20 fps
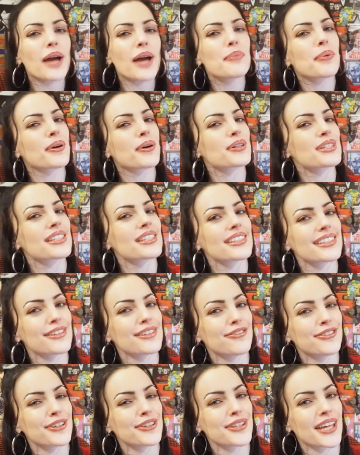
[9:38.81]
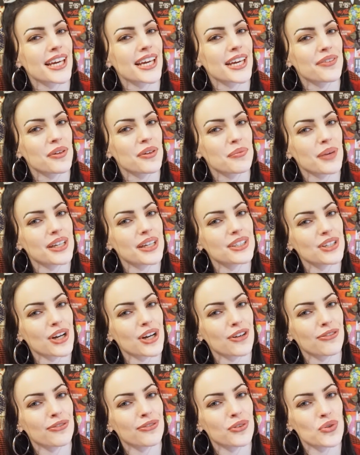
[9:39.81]
personally feel that giving my
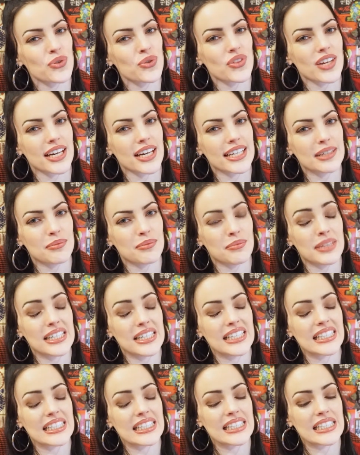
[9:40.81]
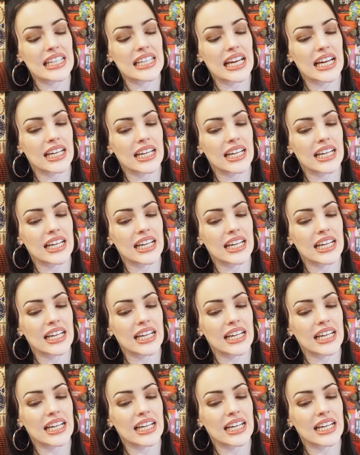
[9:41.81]
dog food that meet